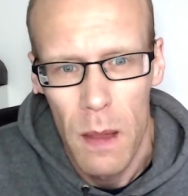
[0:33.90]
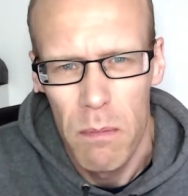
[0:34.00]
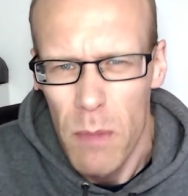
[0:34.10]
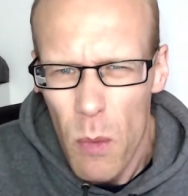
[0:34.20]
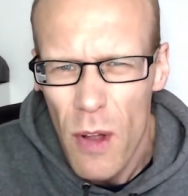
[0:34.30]

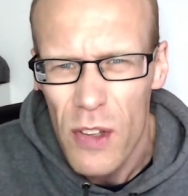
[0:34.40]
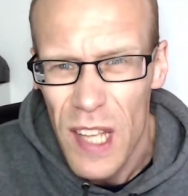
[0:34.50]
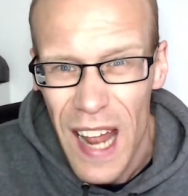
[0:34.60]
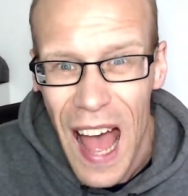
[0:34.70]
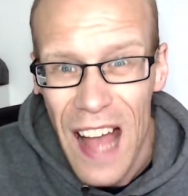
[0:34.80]
But what does
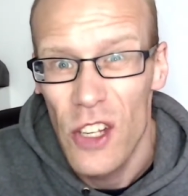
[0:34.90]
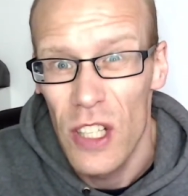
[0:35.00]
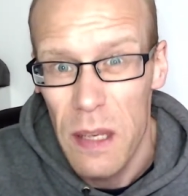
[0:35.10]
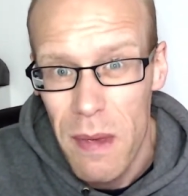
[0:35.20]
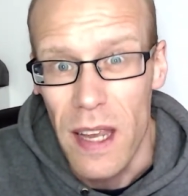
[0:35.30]
that
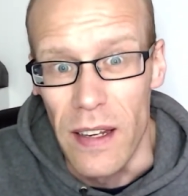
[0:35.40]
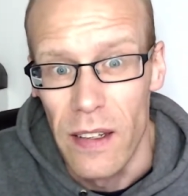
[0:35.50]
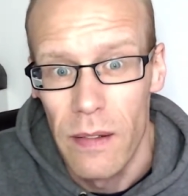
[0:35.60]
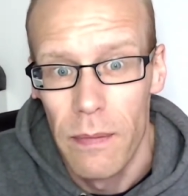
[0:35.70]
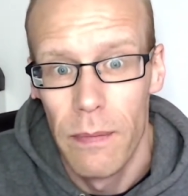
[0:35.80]
actually mean?
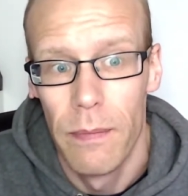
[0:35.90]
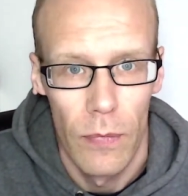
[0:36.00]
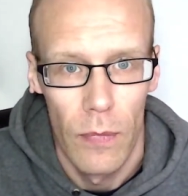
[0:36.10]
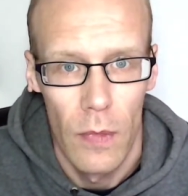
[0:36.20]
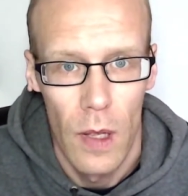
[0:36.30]

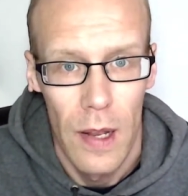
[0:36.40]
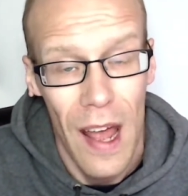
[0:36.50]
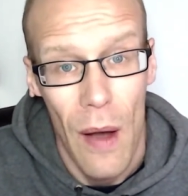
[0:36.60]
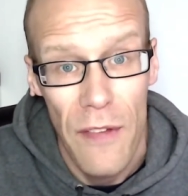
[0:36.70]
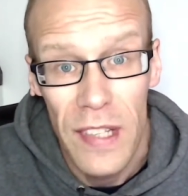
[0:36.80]
Now,
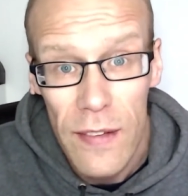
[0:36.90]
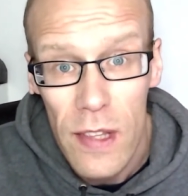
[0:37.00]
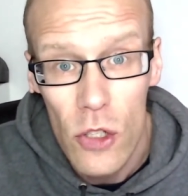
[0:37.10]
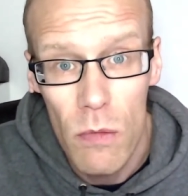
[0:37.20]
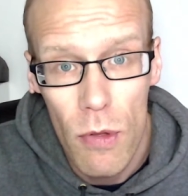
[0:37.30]
after giving
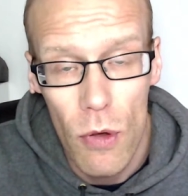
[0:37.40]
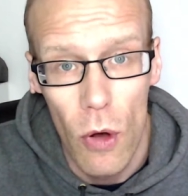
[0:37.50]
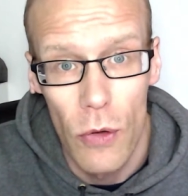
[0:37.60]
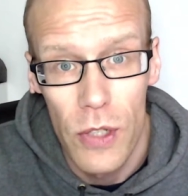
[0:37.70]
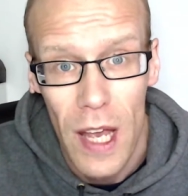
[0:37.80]
this some
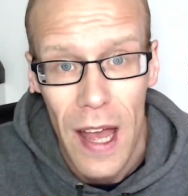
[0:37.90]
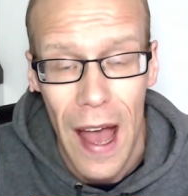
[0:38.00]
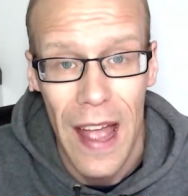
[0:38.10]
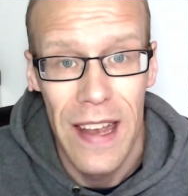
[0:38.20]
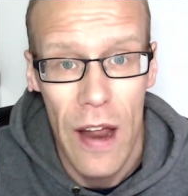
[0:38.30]
thought,
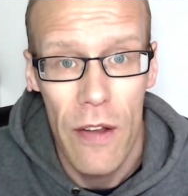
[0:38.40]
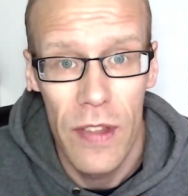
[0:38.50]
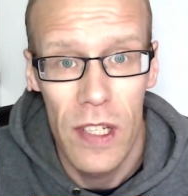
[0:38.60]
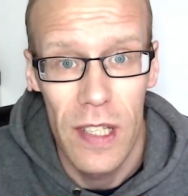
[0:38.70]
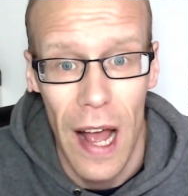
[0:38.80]
I narrowed
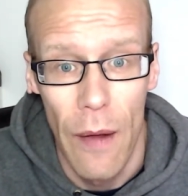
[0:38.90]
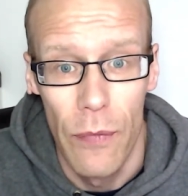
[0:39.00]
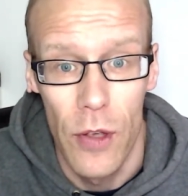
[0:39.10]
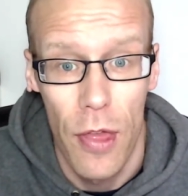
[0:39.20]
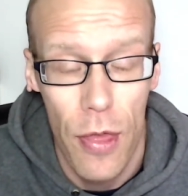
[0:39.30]
this down
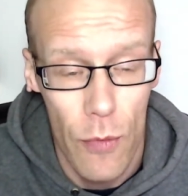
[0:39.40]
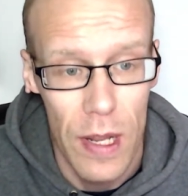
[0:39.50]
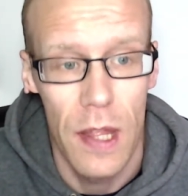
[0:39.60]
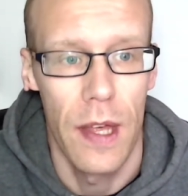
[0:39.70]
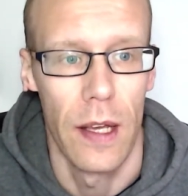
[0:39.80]
to 3
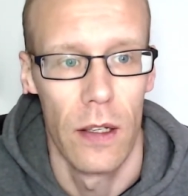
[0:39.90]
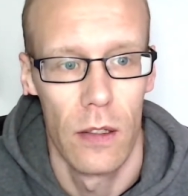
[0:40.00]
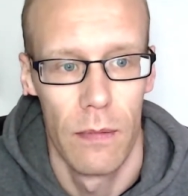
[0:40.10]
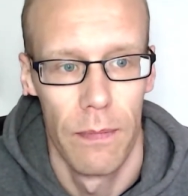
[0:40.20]
things.